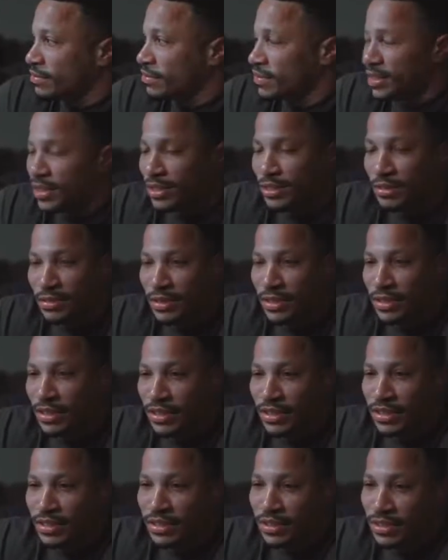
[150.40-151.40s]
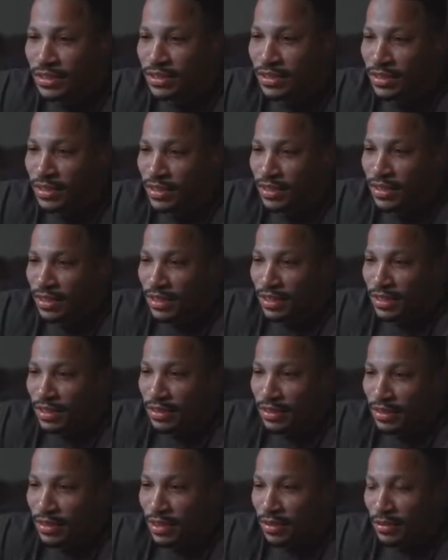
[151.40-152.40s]
it is what it is.
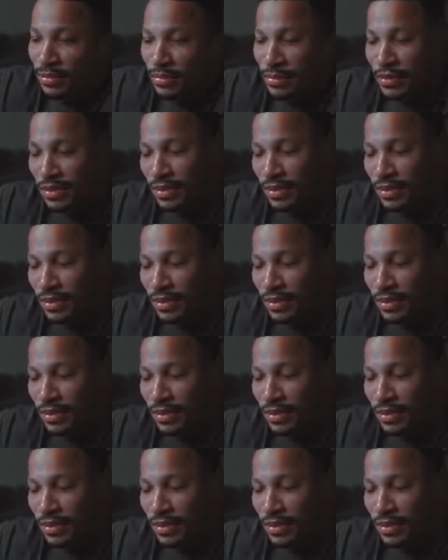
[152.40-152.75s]
Uh,